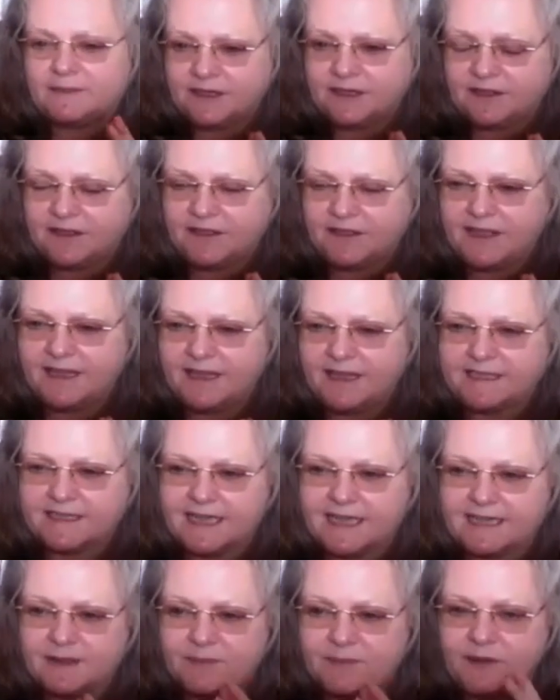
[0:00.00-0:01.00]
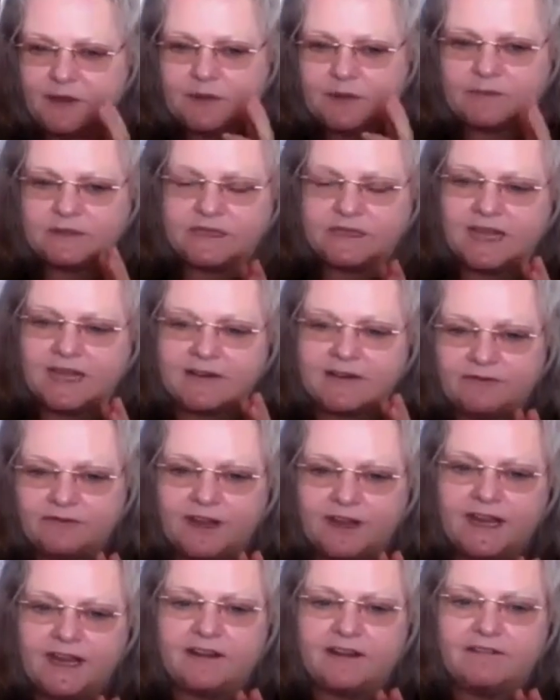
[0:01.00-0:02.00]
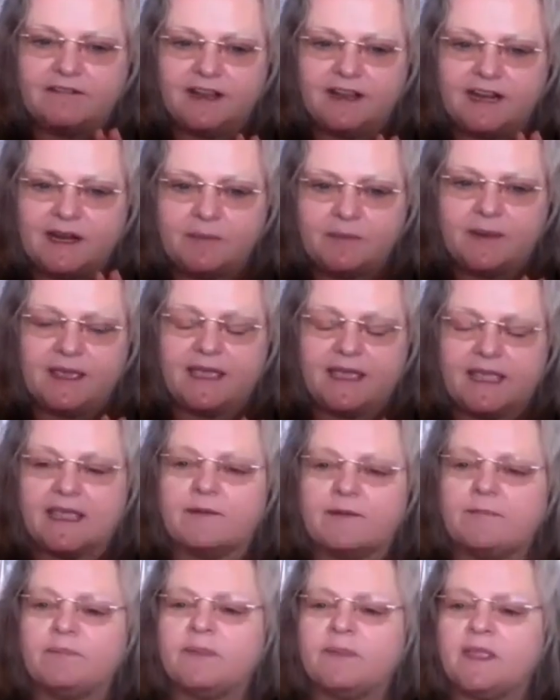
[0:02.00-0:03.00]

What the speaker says: so that the anxiety becomes like really, really big.